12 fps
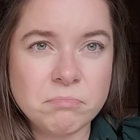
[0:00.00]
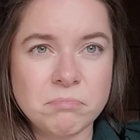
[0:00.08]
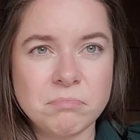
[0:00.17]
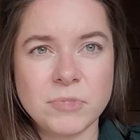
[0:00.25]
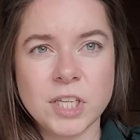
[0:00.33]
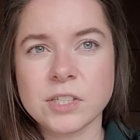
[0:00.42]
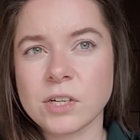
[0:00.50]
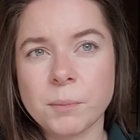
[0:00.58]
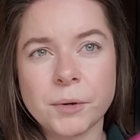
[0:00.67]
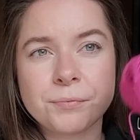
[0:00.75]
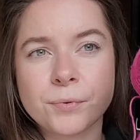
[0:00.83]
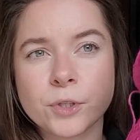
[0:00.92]
these are
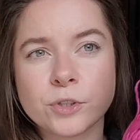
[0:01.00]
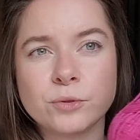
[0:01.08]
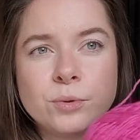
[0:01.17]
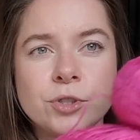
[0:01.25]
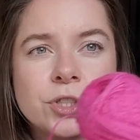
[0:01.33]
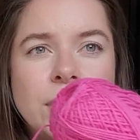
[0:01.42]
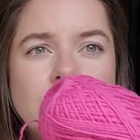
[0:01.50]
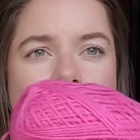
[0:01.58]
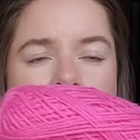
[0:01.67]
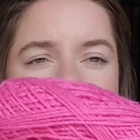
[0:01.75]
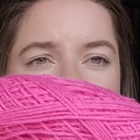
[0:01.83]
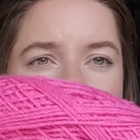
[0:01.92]
my first 2
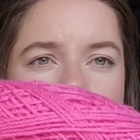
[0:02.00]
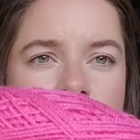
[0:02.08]
skeins.